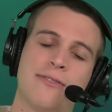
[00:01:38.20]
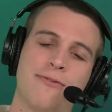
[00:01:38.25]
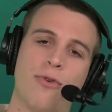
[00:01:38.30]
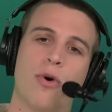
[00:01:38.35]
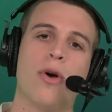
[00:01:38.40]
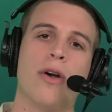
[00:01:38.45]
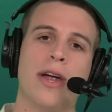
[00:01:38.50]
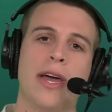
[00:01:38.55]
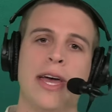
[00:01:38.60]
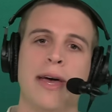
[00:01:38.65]

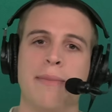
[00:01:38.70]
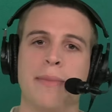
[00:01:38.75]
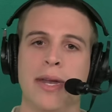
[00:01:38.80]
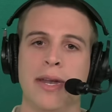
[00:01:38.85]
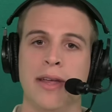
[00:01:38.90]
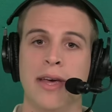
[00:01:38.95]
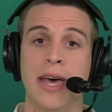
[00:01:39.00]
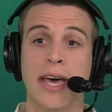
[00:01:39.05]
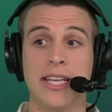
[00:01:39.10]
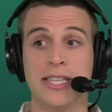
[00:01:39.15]
for him,
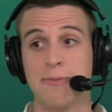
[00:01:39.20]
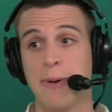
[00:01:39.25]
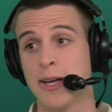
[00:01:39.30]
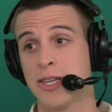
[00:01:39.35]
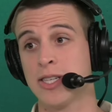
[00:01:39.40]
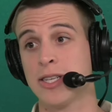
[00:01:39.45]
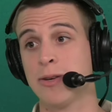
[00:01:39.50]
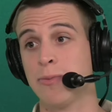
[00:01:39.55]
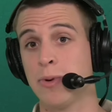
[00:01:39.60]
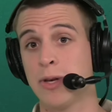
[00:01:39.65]
and
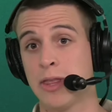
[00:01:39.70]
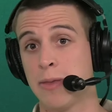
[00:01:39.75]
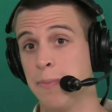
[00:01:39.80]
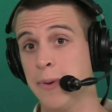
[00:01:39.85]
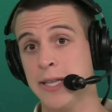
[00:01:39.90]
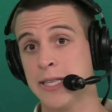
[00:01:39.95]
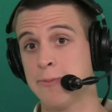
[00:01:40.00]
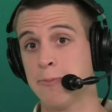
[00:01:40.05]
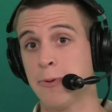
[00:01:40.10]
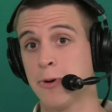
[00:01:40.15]
especially with the
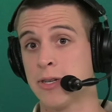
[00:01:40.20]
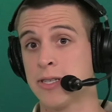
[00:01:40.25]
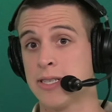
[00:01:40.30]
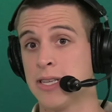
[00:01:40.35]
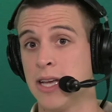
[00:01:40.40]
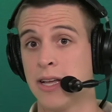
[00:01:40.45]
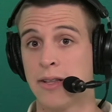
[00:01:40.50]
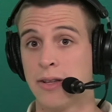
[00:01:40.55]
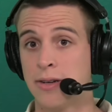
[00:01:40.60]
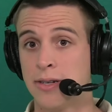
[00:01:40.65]
Pittsburgh
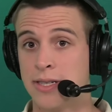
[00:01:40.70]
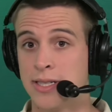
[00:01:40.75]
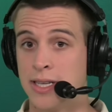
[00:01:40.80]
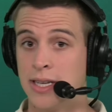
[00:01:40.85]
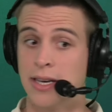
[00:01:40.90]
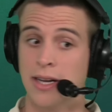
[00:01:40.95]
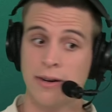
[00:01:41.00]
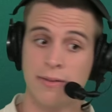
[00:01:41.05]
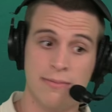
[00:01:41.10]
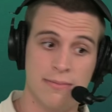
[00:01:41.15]

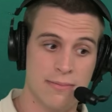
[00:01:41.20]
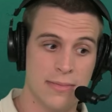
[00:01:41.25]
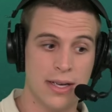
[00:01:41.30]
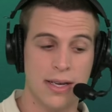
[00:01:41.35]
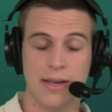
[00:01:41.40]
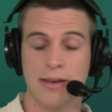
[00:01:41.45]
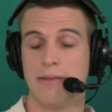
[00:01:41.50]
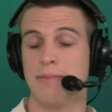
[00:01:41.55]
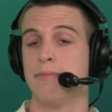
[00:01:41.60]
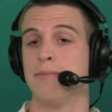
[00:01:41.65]
Steelers,
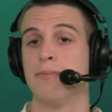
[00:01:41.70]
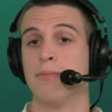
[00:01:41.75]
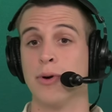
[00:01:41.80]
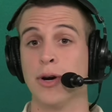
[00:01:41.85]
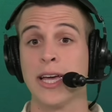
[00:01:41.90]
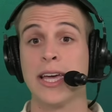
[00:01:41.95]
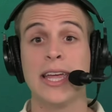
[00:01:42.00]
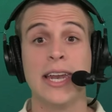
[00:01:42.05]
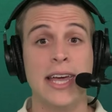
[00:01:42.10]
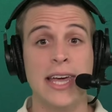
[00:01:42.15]

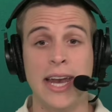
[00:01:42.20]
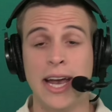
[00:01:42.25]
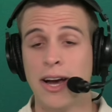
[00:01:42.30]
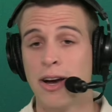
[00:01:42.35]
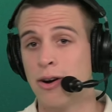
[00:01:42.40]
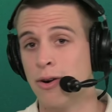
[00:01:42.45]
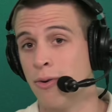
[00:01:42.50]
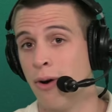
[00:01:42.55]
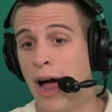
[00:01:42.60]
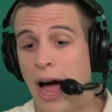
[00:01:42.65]
bringing in
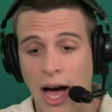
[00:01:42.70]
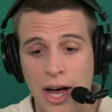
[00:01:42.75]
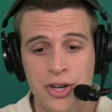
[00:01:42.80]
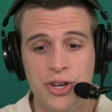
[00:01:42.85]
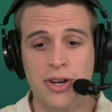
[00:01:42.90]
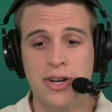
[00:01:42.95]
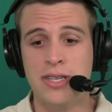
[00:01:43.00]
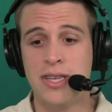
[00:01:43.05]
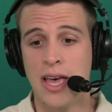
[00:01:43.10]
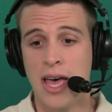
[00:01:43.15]
Aaron
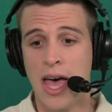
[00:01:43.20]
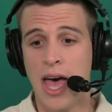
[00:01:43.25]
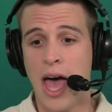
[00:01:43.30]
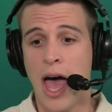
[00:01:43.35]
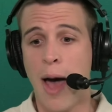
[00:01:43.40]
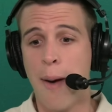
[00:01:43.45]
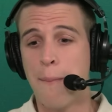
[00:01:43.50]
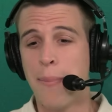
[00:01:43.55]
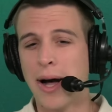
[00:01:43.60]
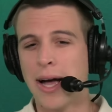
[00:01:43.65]
Rodgers.
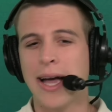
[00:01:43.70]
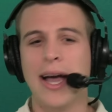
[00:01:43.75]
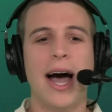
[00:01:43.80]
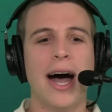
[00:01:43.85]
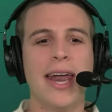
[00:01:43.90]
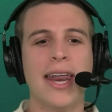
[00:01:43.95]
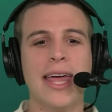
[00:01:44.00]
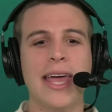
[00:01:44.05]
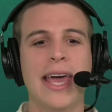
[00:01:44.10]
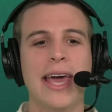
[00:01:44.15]
But
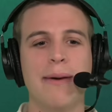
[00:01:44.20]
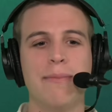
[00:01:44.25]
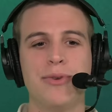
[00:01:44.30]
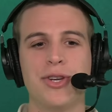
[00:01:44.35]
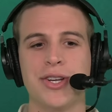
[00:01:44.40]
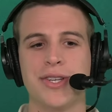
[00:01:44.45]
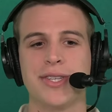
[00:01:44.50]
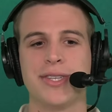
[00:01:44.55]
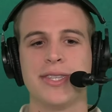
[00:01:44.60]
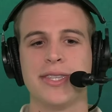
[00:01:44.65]
cutting him
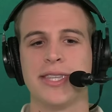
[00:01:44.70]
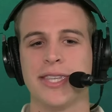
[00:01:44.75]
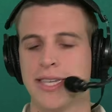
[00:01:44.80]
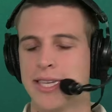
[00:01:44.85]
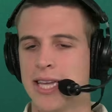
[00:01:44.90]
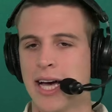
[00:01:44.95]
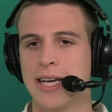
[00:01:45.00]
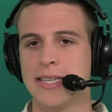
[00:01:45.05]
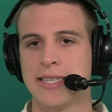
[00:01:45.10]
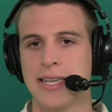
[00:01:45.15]
just
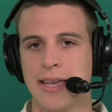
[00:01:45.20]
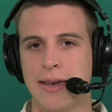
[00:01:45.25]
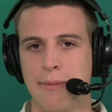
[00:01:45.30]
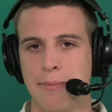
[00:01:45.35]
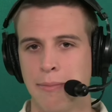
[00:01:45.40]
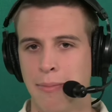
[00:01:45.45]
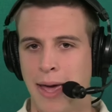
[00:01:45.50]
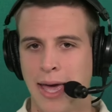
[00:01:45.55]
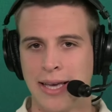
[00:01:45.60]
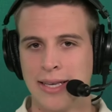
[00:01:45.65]
doesn't
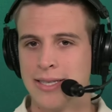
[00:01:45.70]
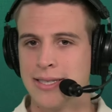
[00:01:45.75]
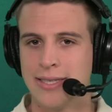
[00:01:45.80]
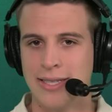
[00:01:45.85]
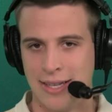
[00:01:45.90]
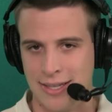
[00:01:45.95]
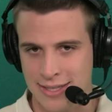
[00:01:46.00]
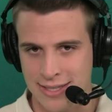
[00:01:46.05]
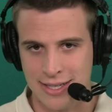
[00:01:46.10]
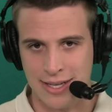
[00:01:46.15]
make
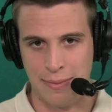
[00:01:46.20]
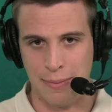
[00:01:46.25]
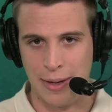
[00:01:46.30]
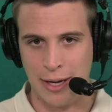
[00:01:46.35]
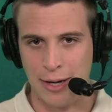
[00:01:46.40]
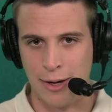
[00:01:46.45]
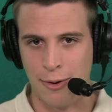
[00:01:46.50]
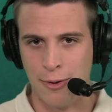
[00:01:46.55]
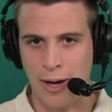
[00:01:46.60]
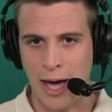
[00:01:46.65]
sense to
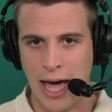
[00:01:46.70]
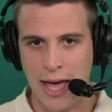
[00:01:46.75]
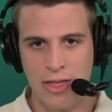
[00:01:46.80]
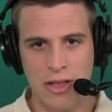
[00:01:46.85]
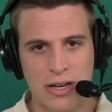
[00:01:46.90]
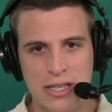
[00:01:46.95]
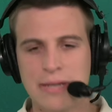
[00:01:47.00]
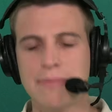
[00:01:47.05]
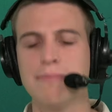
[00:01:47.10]
me, okay? And there's